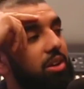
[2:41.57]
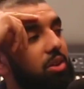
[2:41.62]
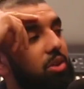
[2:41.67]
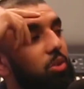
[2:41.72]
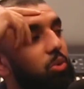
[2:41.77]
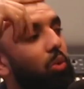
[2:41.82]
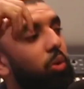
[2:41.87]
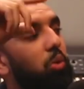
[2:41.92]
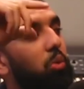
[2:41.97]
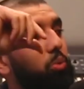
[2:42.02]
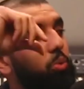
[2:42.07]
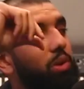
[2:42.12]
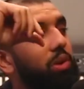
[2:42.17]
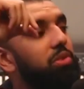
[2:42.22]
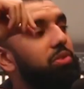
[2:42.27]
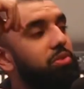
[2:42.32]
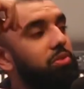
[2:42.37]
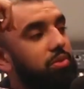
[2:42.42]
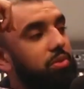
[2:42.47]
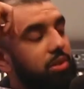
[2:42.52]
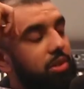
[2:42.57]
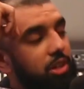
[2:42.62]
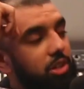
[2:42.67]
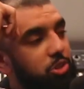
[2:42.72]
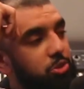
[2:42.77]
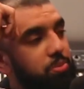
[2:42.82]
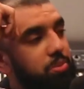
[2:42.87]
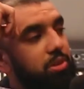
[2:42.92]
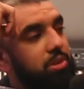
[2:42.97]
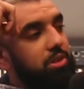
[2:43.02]
what we've
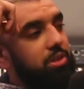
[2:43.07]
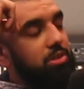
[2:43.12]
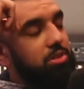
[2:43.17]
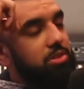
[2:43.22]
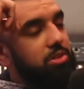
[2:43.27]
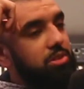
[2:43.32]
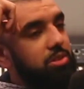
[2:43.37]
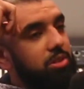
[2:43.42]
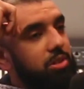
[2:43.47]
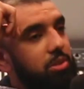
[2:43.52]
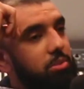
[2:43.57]
experienced,